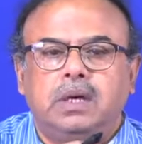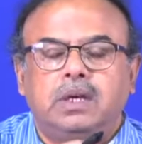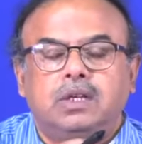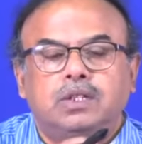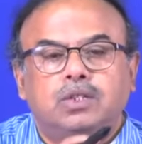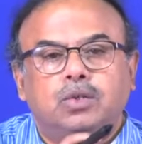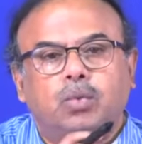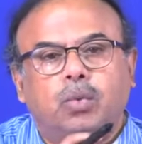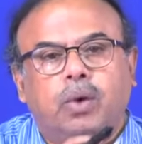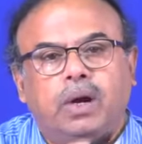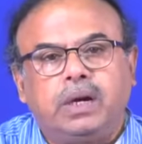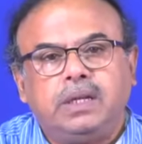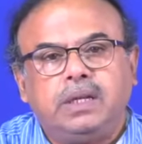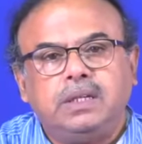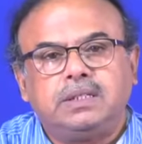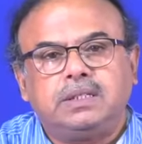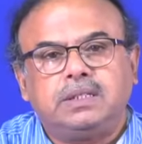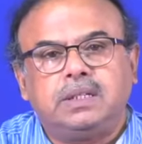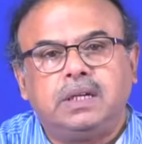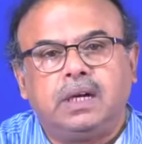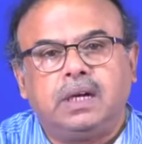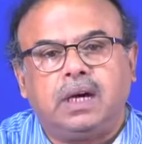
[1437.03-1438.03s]
So, what
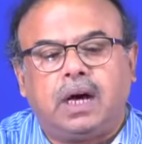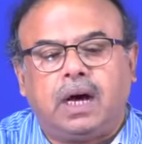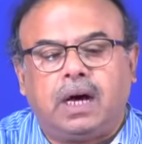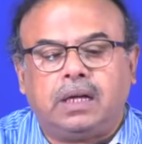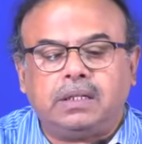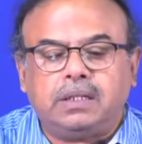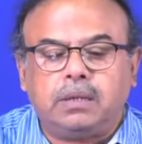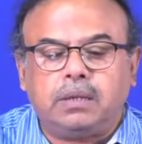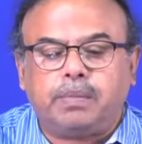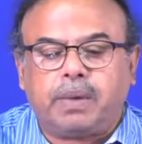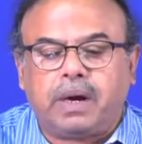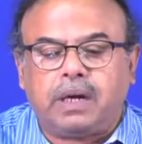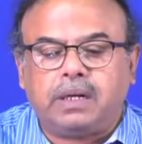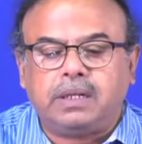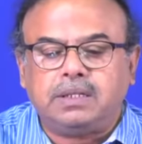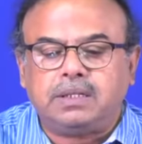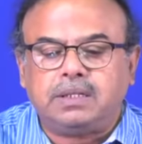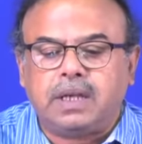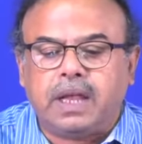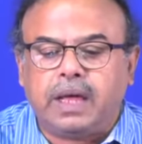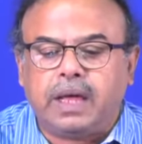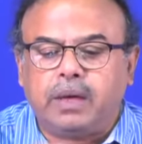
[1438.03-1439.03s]
is the other
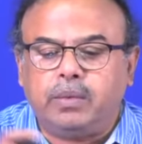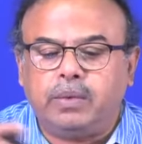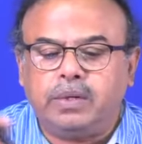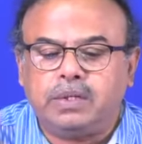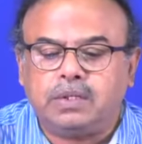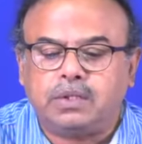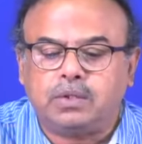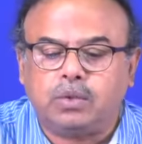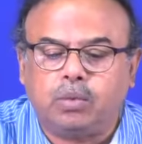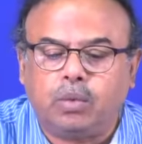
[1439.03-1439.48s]
party's language? So,